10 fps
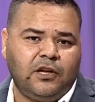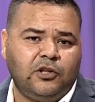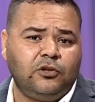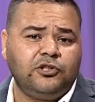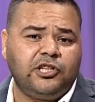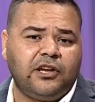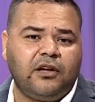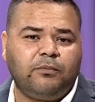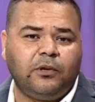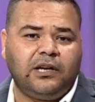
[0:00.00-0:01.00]
Don't share the
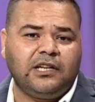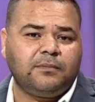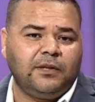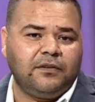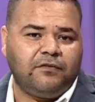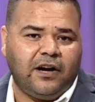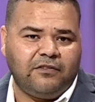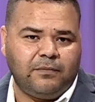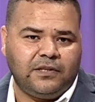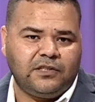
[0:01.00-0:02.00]
full gospel in
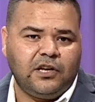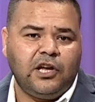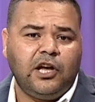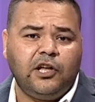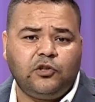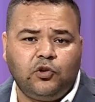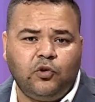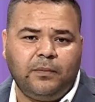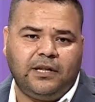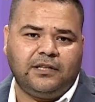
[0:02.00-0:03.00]
five minutes. In two
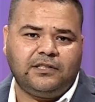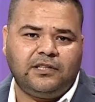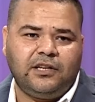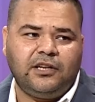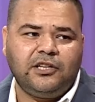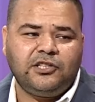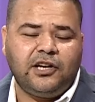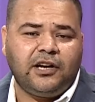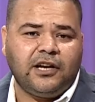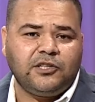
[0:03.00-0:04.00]
minutes,
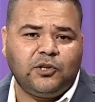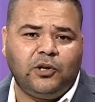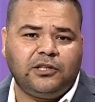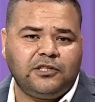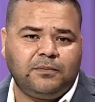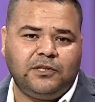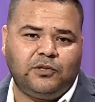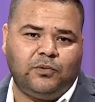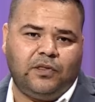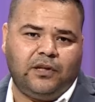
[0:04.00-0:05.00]
share a salty
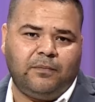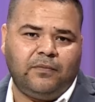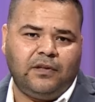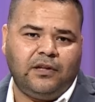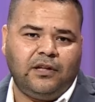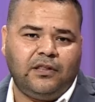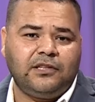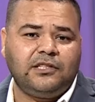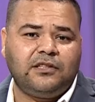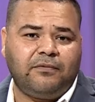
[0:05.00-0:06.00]
speech with them.
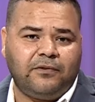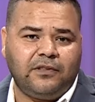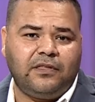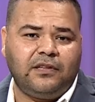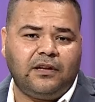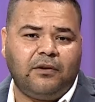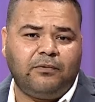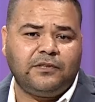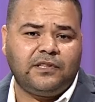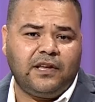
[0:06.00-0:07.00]
This is the first, th
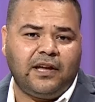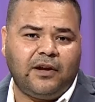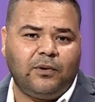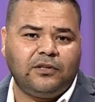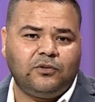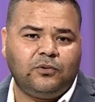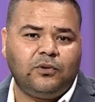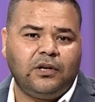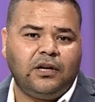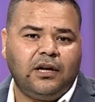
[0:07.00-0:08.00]
first thing I want you
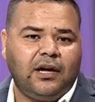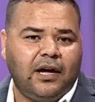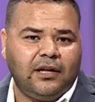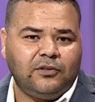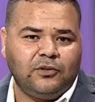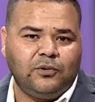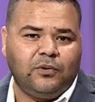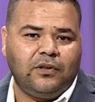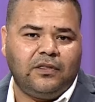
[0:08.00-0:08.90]
uh, to do.